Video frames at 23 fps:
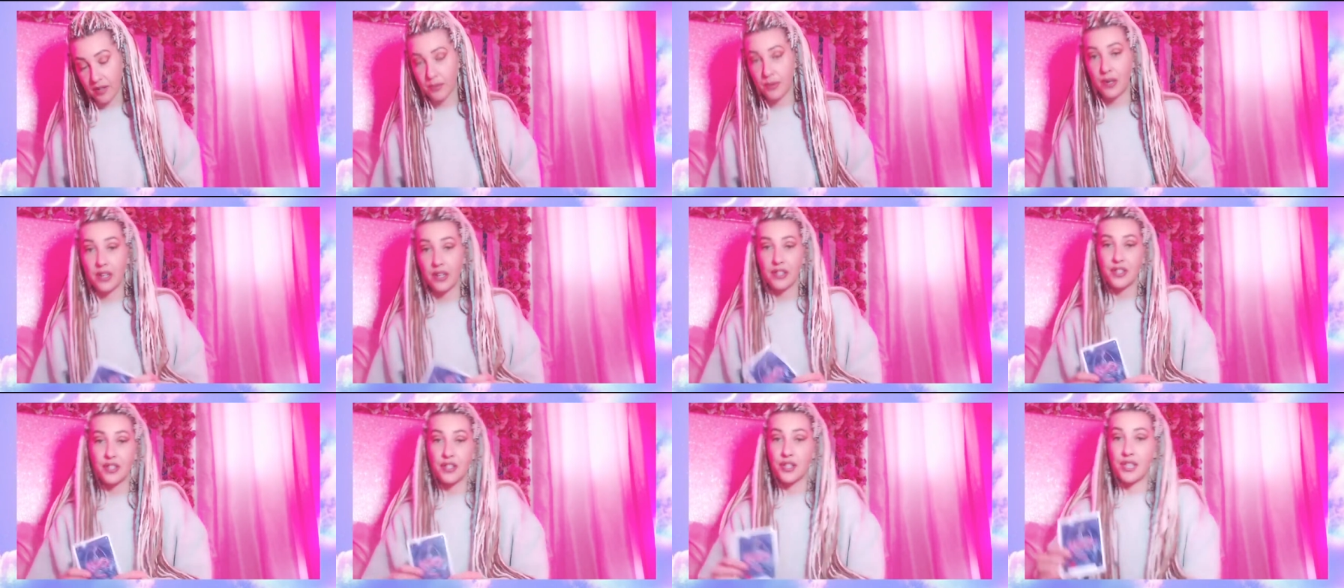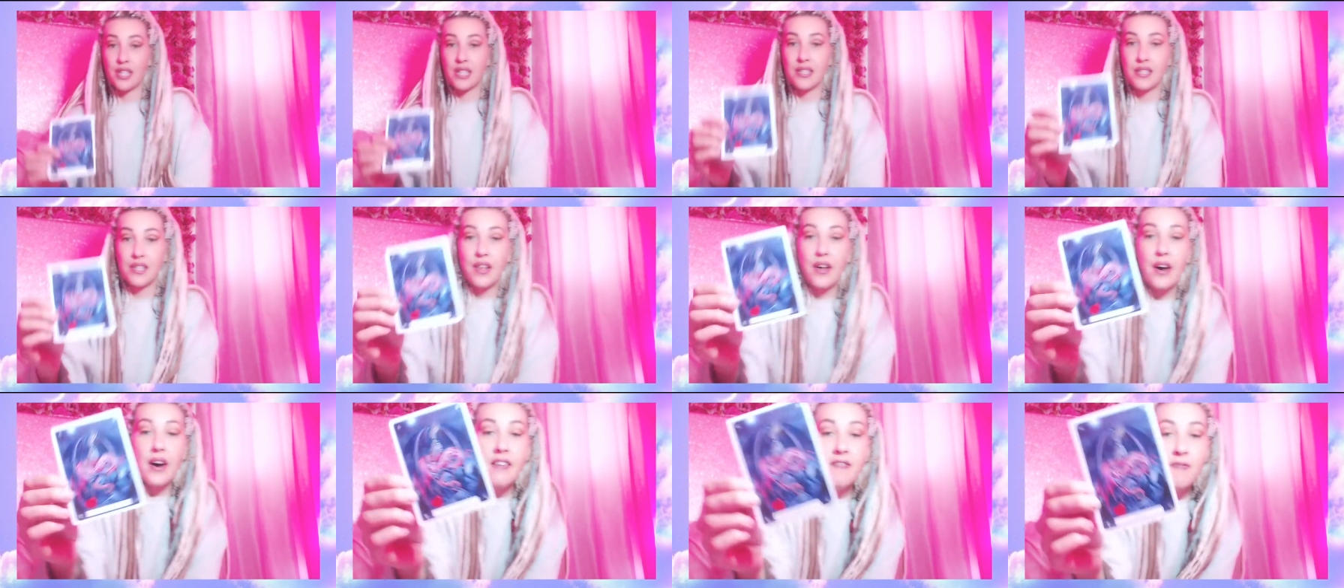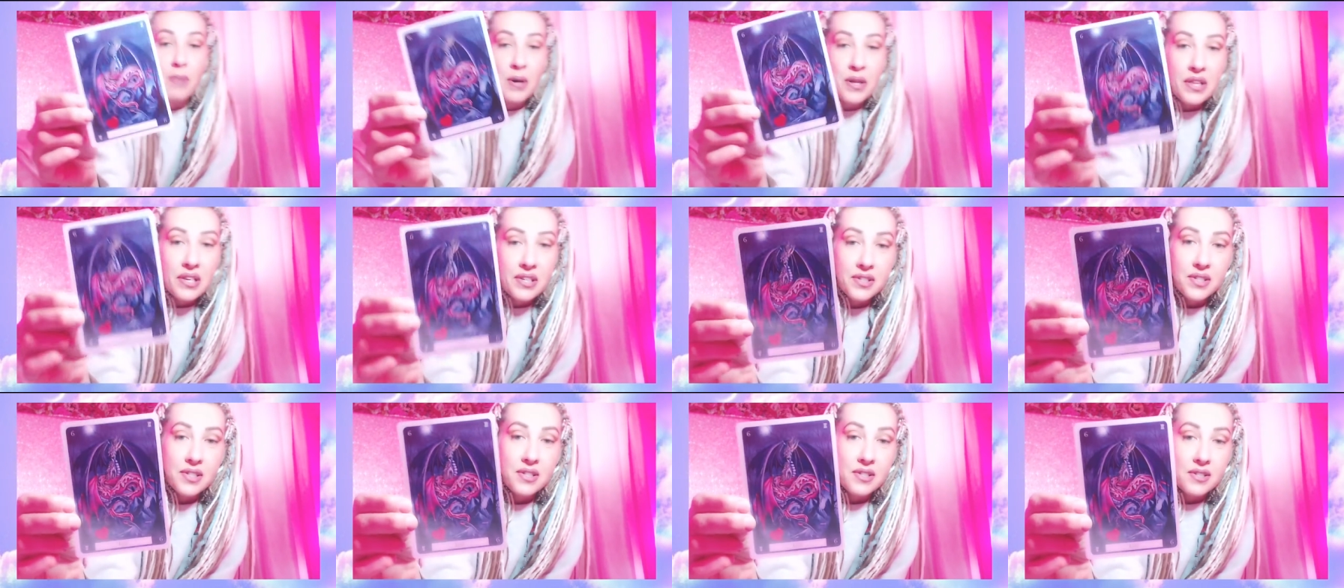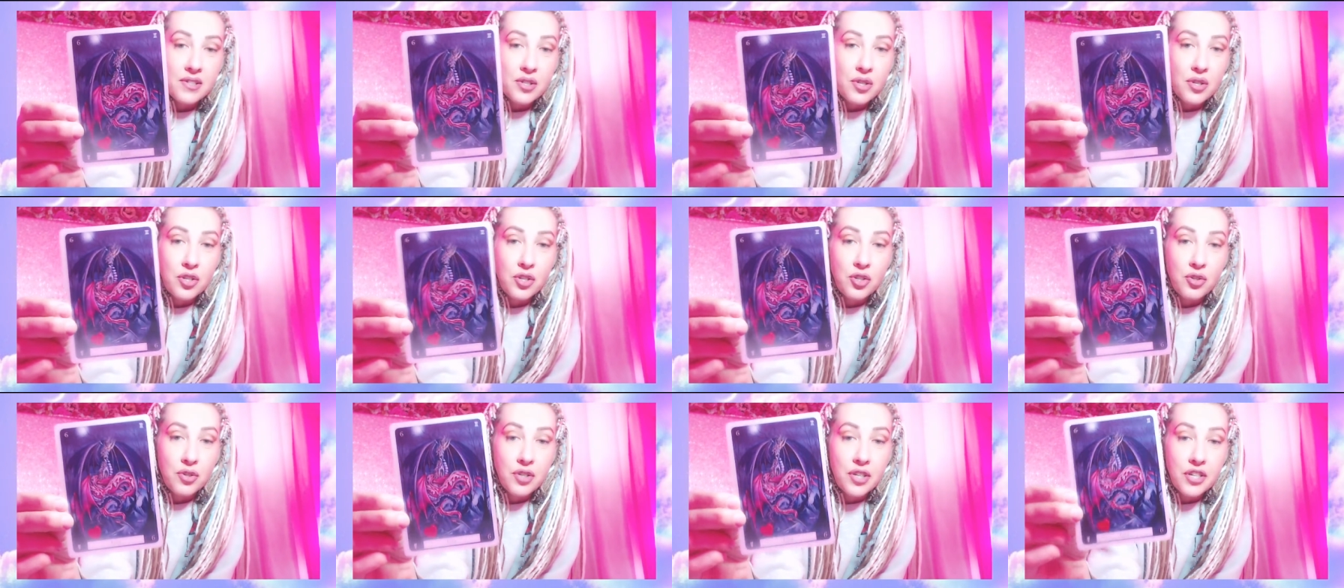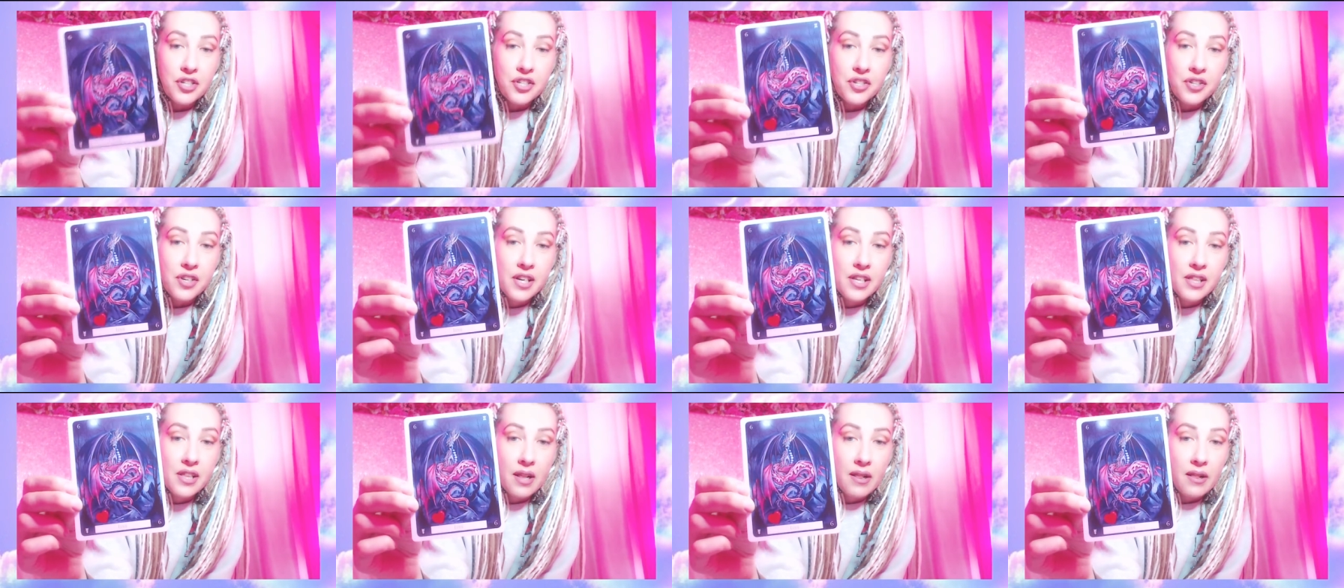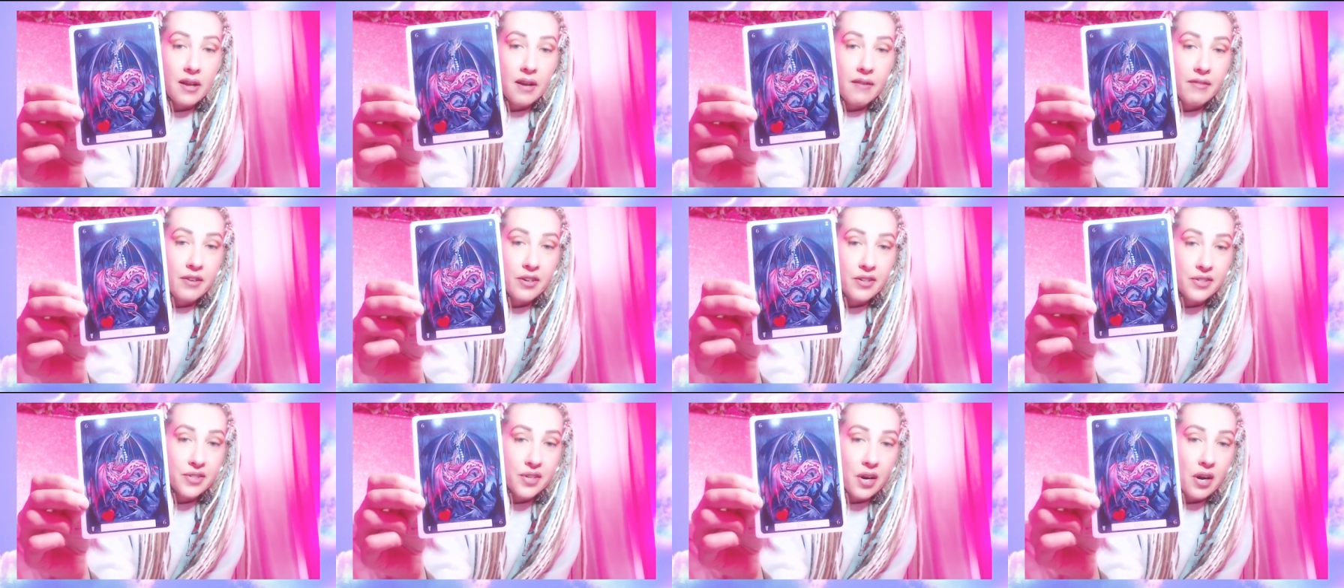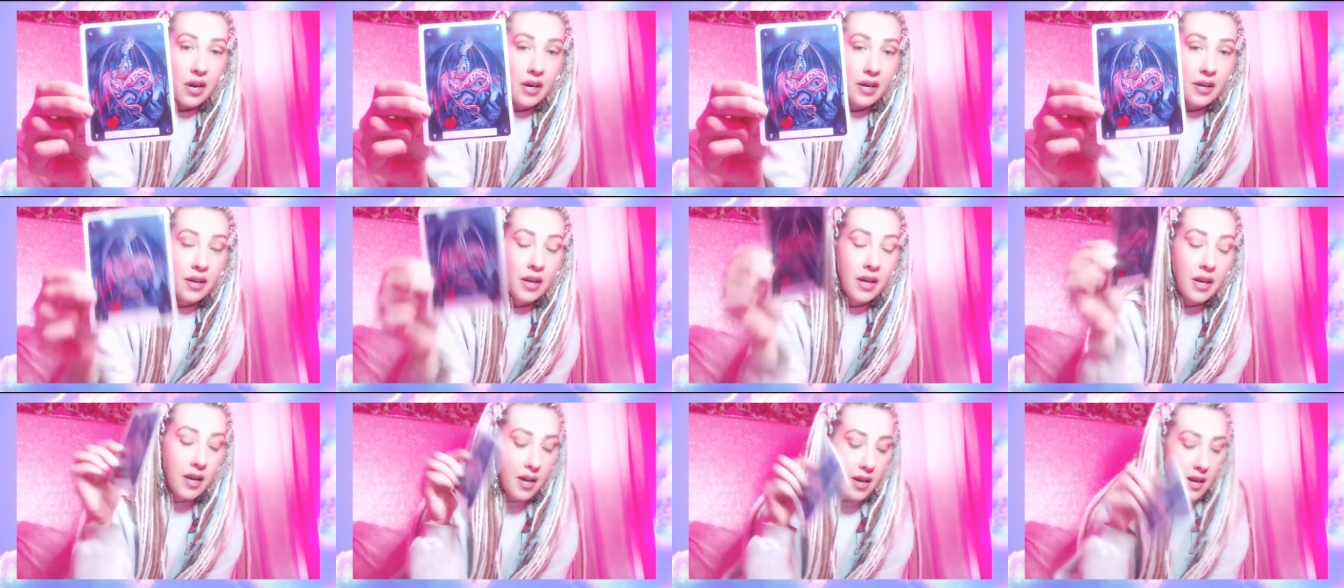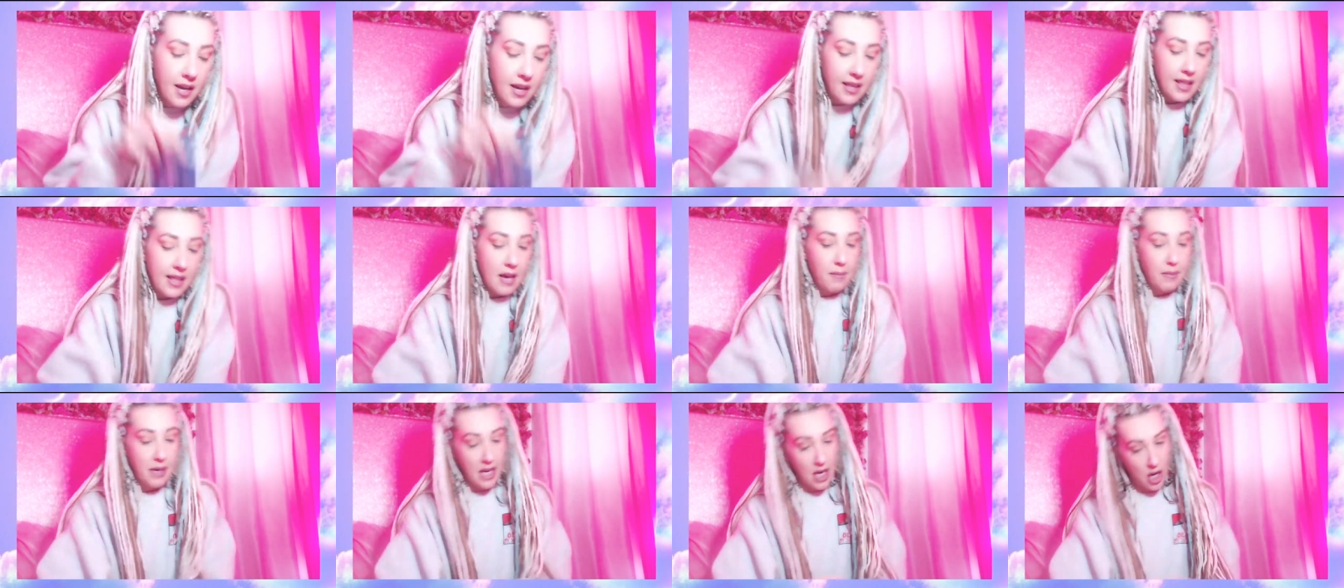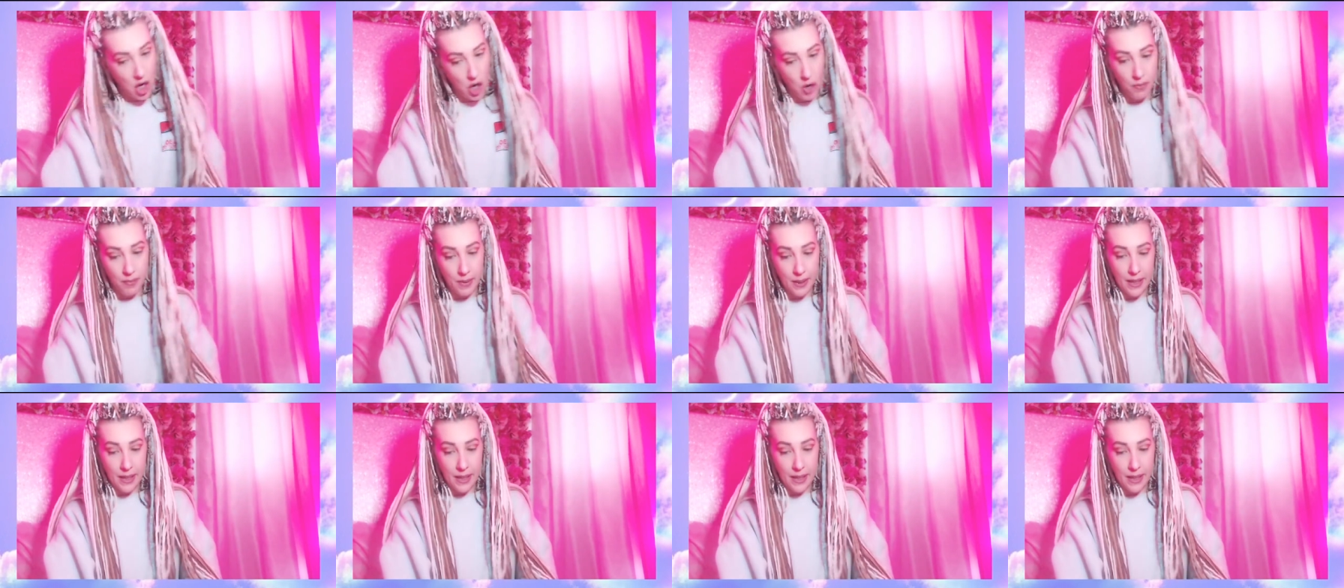Well, it just says love, but this is the traditionally the lovers card. Let me open